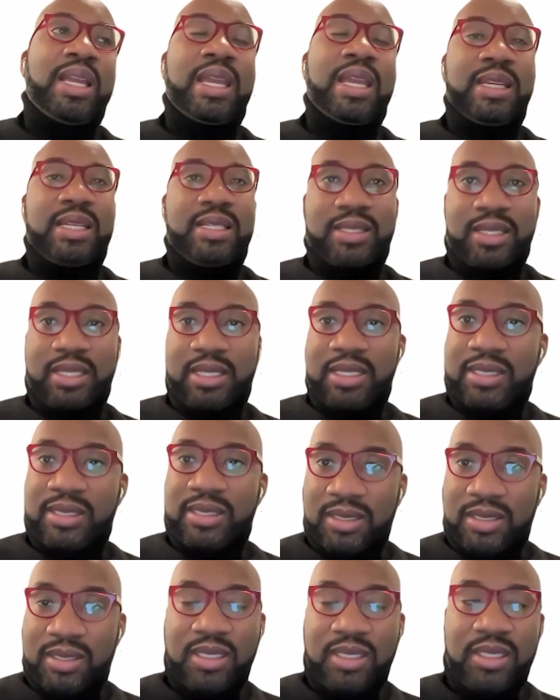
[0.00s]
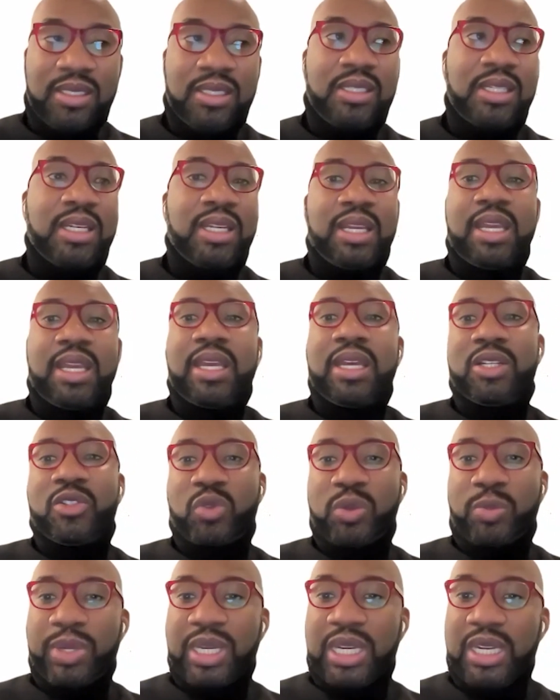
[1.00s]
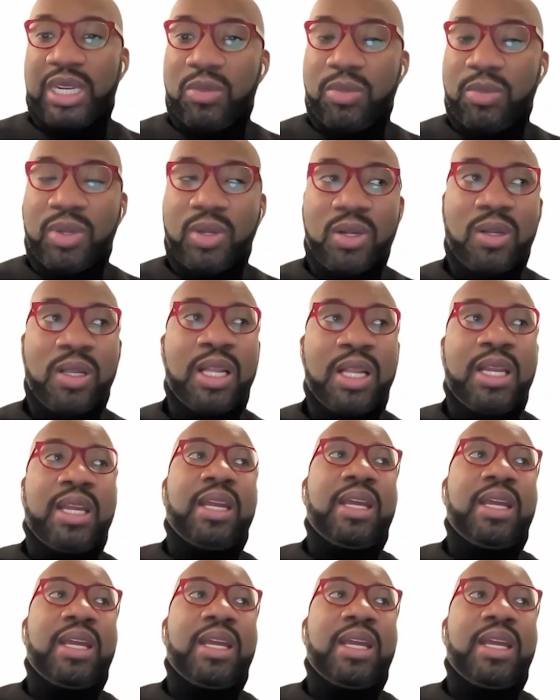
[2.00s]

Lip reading: and it's consistent and it's repeatable,